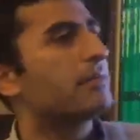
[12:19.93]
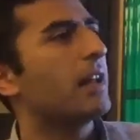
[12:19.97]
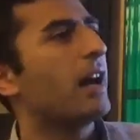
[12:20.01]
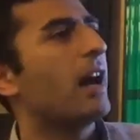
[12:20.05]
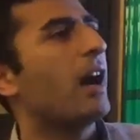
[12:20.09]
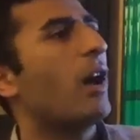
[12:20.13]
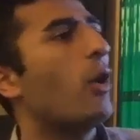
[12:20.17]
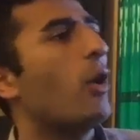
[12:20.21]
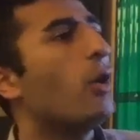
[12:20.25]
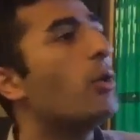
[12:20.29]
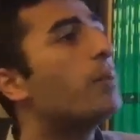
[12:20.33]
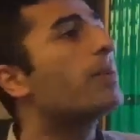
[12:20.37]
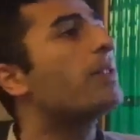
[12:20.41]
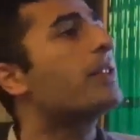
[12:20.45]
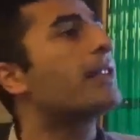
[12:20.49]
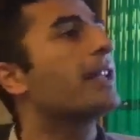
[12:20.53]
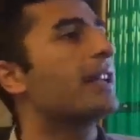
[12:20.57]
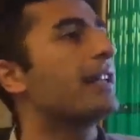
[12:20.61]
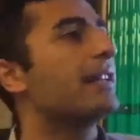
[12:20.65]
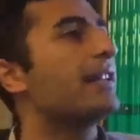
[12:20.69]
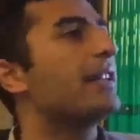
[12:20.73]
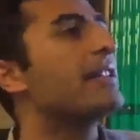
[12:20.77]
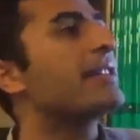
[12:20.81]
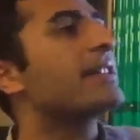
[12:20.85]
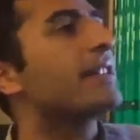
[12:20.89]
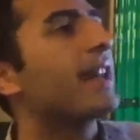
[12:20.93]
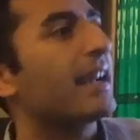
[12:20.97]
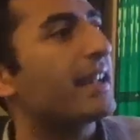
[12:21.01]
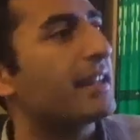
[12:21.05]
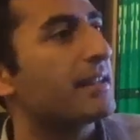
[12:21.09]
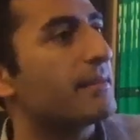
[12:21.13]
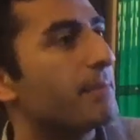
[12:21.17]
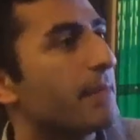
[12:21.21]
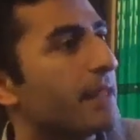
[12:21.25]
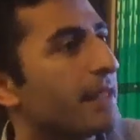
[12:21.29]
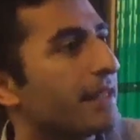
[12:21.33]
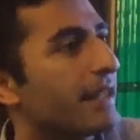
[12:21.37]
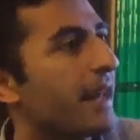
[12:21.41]
hoping that at least I
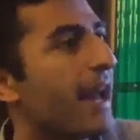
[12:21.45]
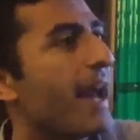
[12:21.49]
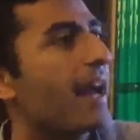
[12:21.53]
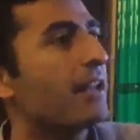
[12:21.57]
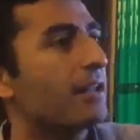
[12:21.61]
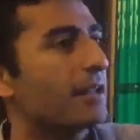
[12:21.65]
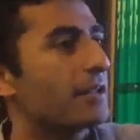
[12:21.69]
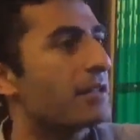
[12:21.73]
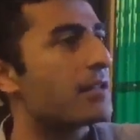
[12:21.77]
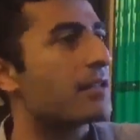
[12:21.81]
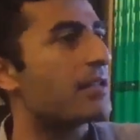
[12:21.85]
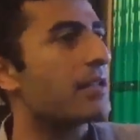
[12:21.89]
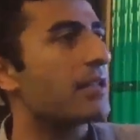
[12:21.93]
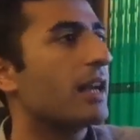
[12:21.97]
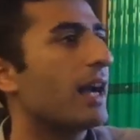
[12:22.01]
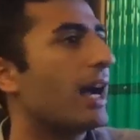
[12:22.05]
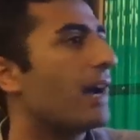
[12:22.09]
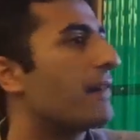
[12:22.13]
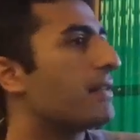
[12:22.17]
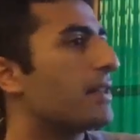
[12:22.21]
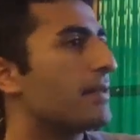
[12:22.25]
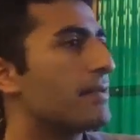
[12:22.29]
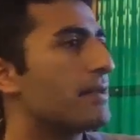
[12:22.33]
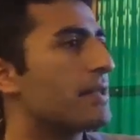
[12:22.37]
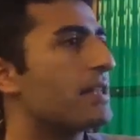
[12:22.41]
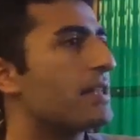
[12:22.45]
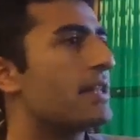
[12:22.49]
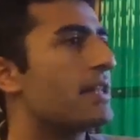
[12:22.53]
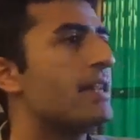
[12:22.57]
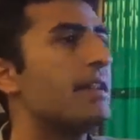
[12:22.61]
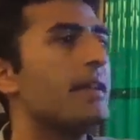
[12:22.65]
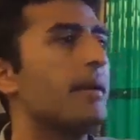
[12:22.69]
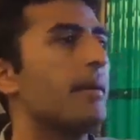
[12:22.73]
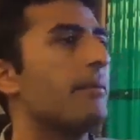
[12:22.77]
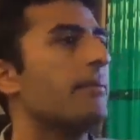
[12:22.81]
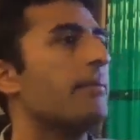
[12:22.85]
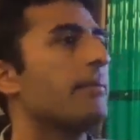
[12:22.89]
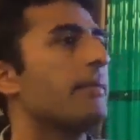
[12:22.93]
can meet Alex. I've never seen
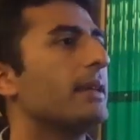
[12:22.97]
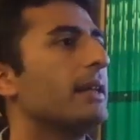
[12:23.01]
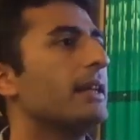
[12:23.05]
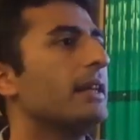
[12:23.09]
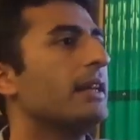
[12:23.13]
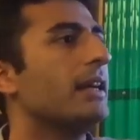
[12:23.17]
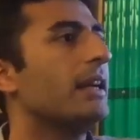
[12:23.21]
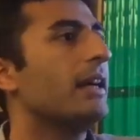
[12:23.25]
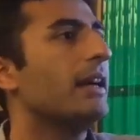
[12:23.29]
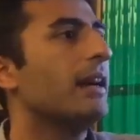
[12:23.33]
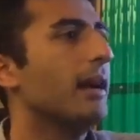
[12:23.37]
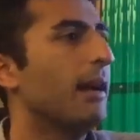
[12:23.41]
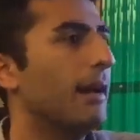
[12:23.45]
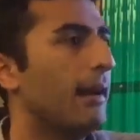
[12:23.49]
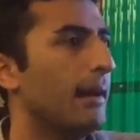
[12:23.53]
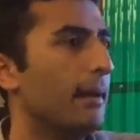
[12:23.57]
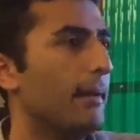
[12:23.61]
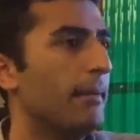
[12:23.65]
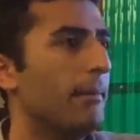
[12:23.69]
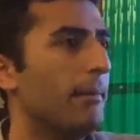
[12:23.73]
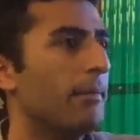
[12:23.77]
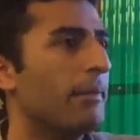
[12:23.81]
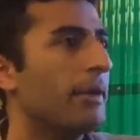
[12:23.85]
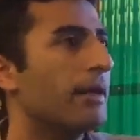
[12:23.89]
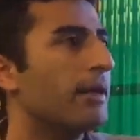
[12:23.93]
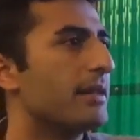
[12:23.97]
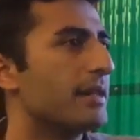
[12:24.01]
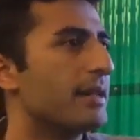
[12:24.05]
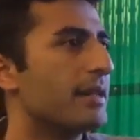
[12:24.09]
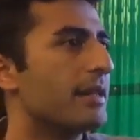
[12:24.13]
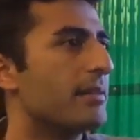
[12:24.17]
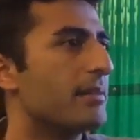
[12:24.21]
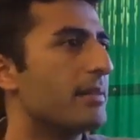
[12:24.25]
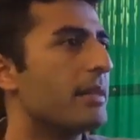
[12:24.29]
him in the